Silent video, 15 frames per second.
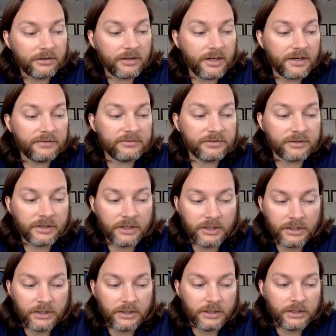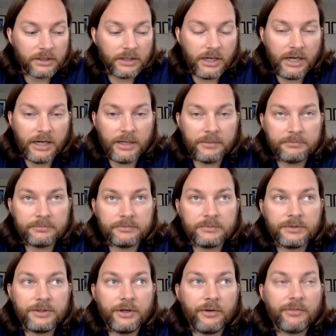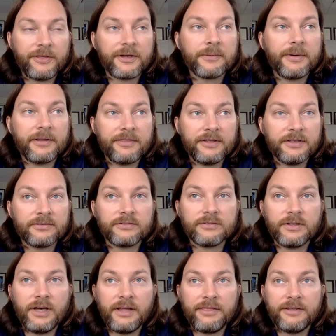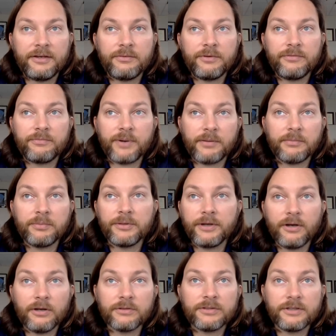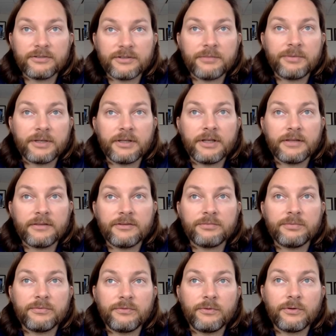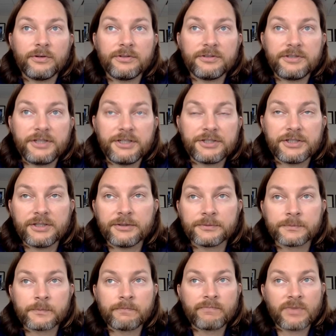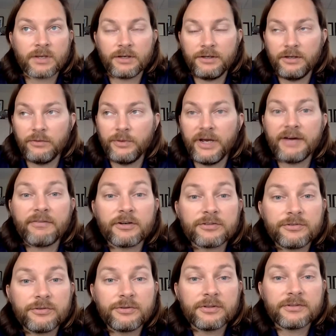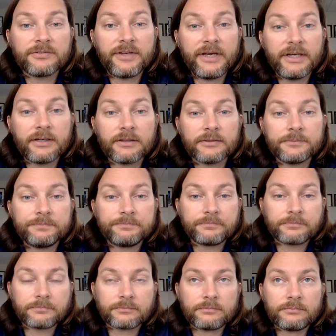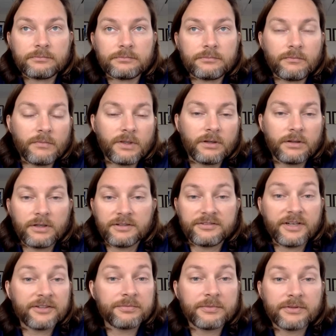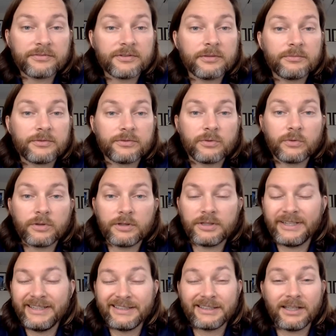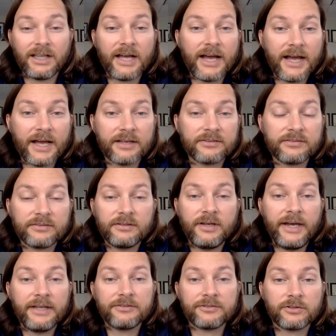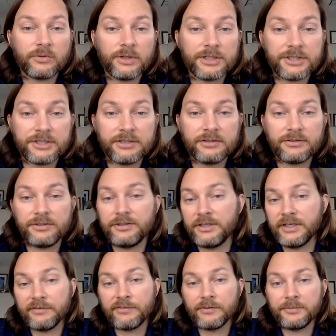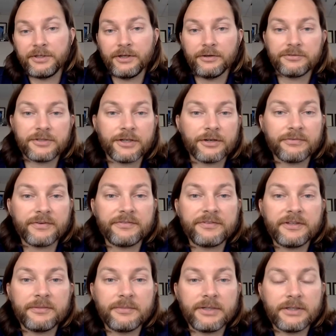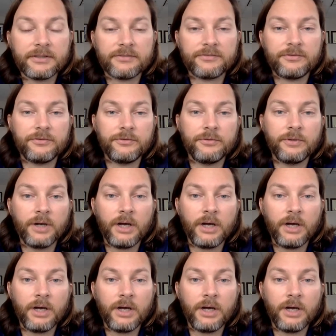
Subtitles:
lives. Think about this. I think we've probably all done something like this before as a teacher. We have our students take an assessment of some sort in class, answer questions, and you give them, 10 or 15 minutes to